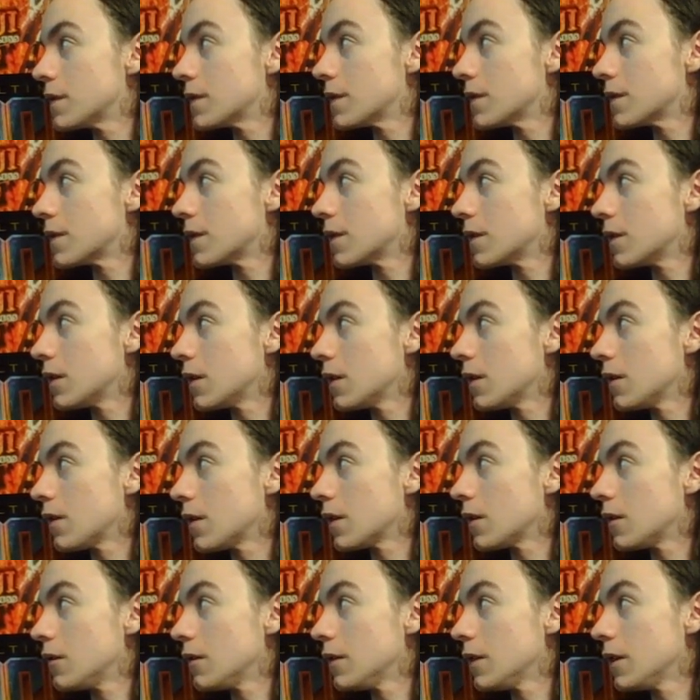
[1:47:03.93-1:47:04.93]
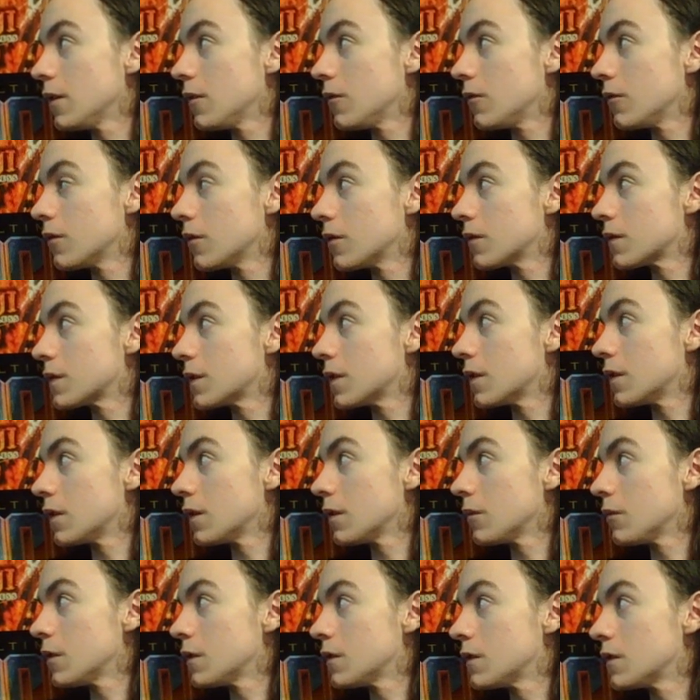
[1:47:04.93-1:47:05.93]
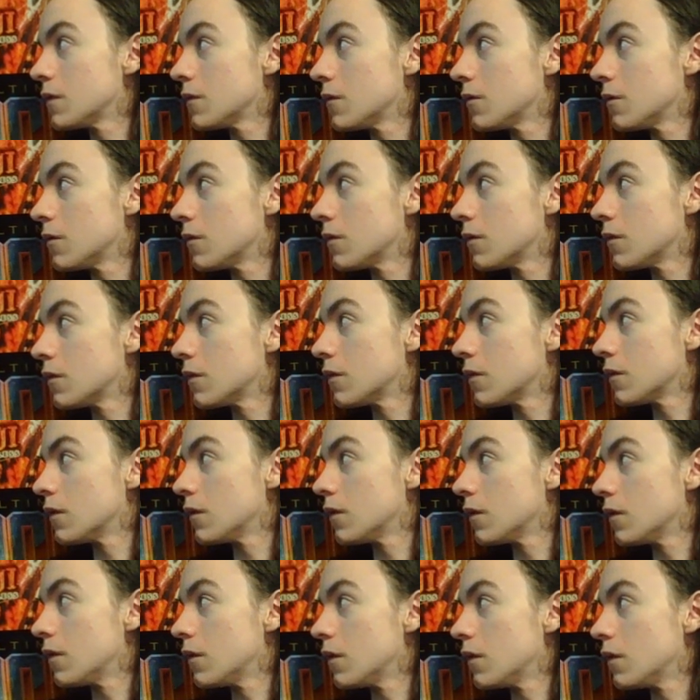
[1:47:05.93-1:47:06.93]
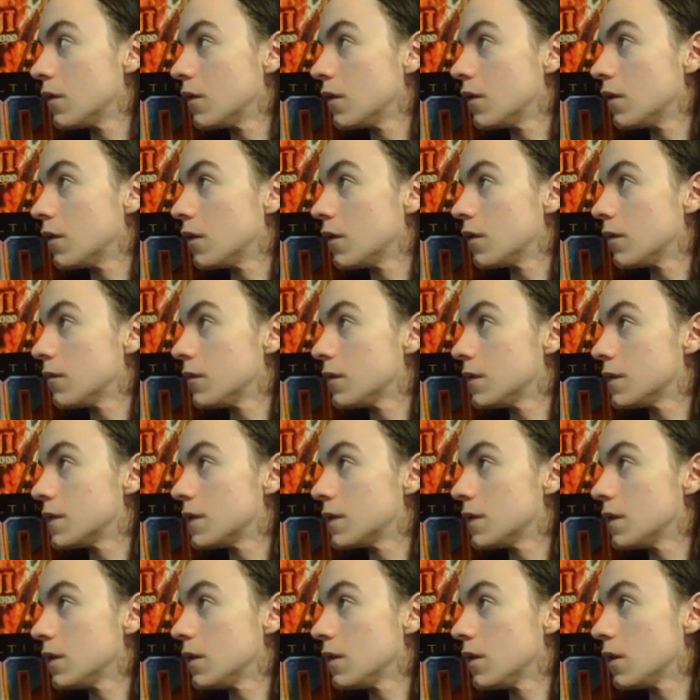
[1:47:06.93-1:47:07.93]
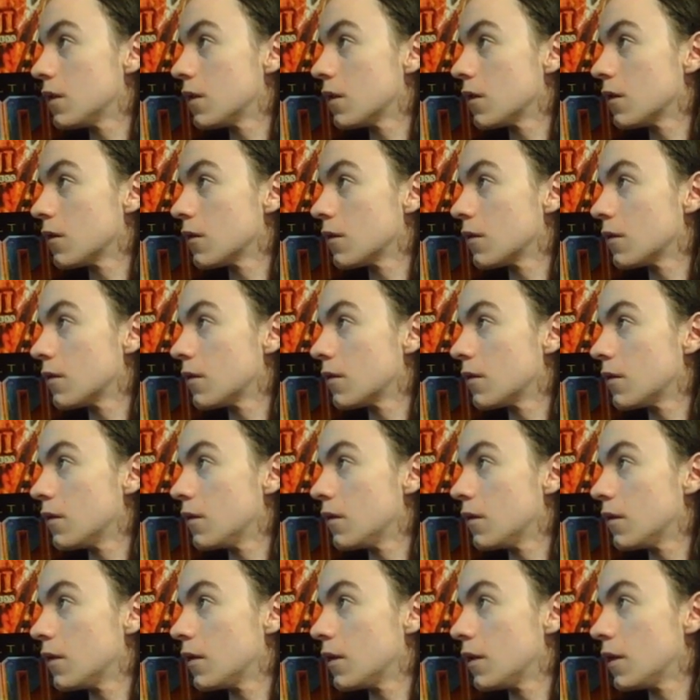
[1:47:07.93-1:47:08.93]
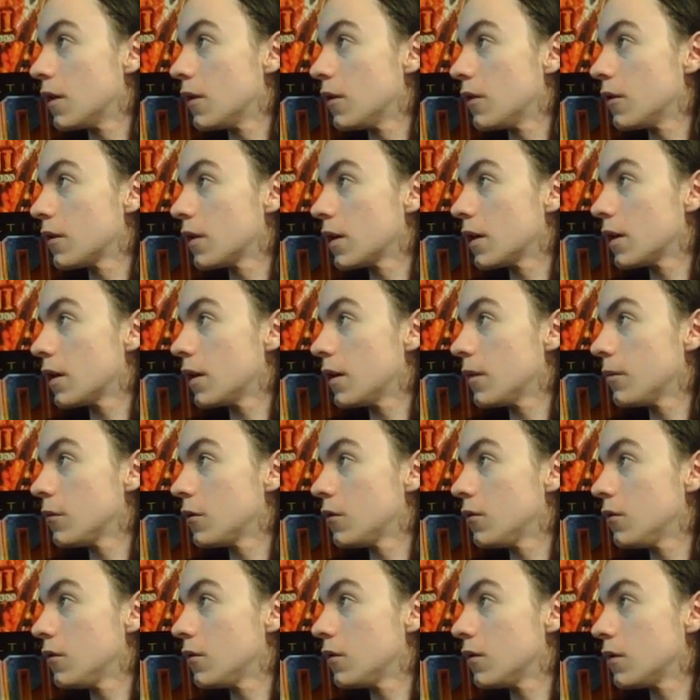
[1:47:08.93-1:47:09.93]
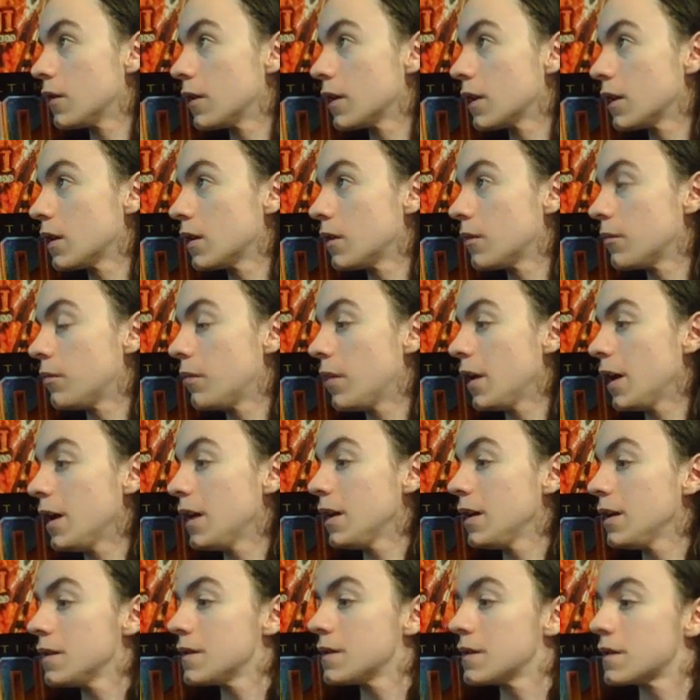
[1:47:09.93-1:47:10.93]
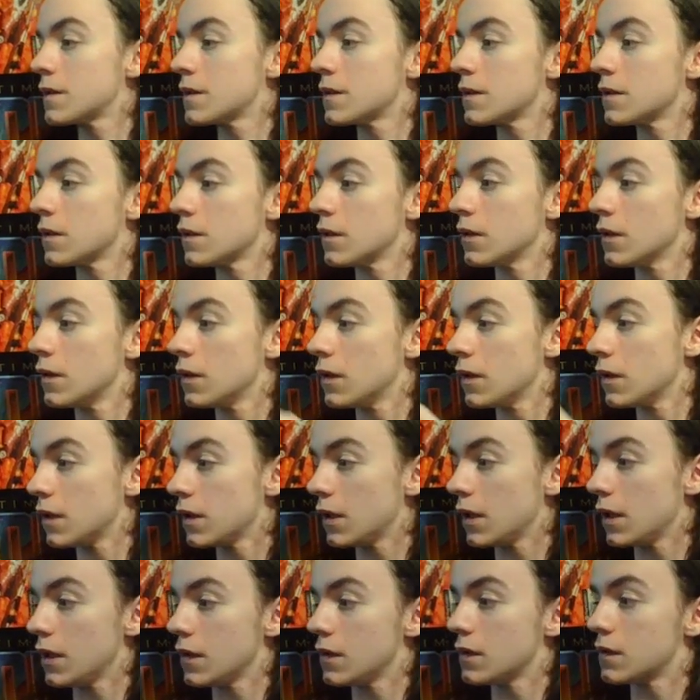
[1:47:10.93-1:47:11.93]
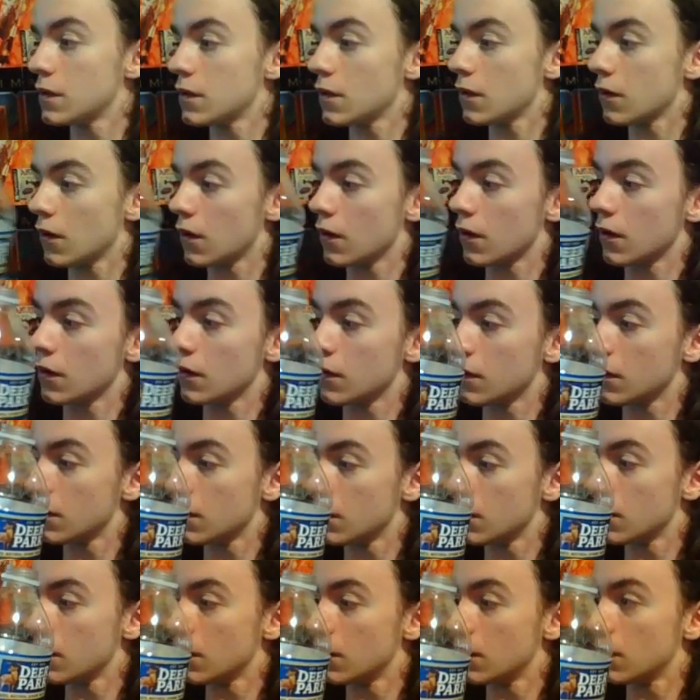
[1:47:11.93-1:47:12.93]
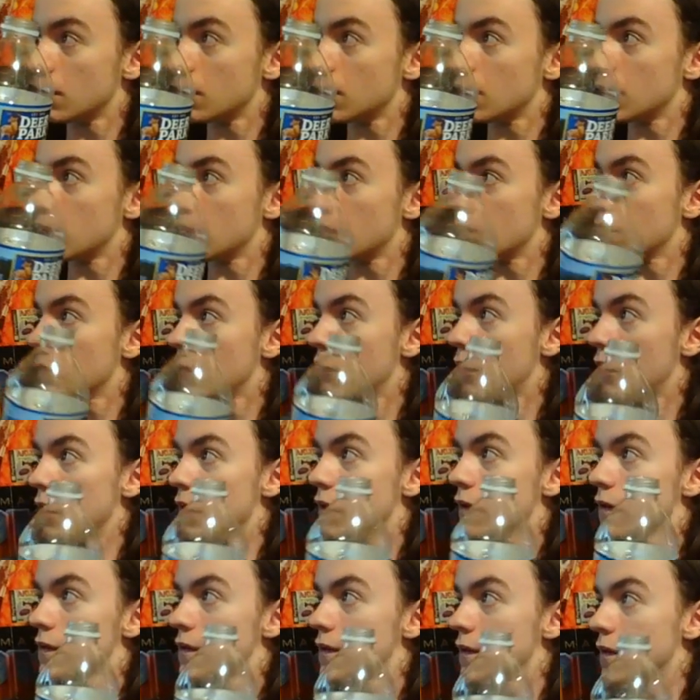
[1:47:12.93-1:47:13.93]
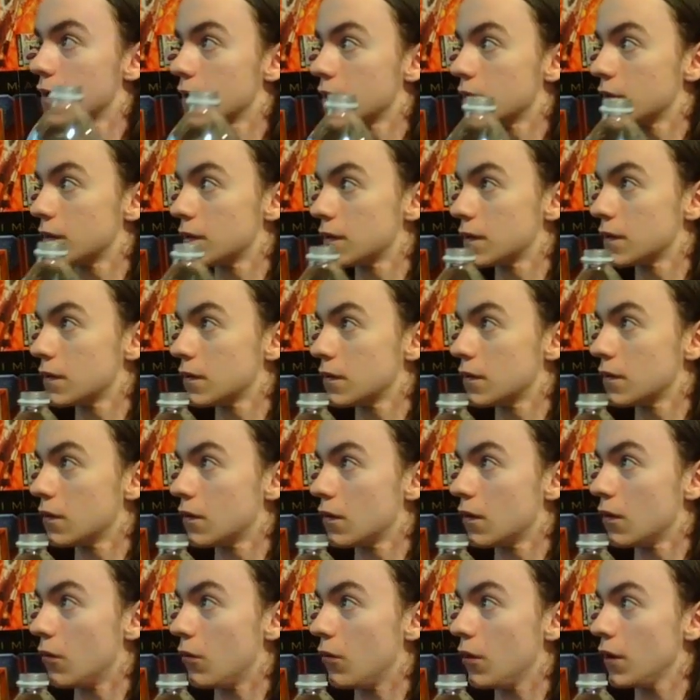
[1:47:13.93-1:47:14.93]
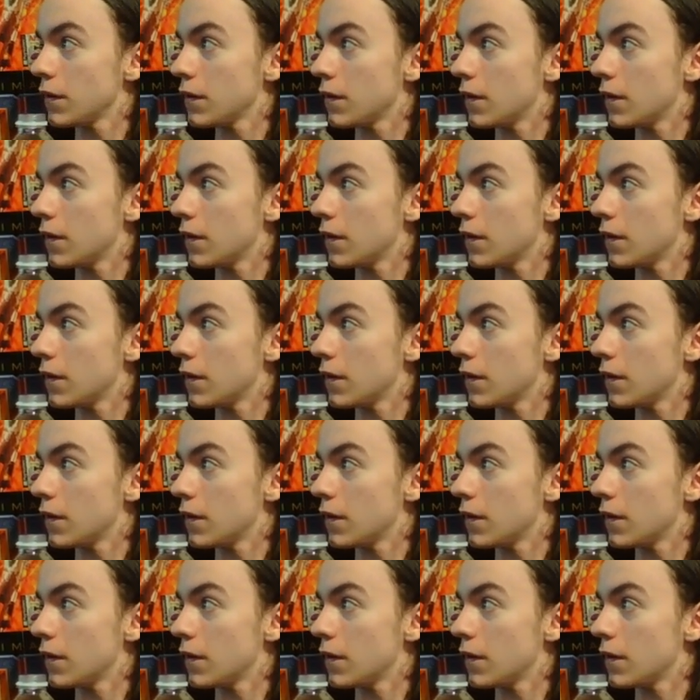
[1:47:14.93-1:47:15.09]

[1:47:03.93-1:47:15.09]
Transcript: anything illegal you're sending me to. You see here. Okay, I'm Googling it. Paste. Enter. What is this? What the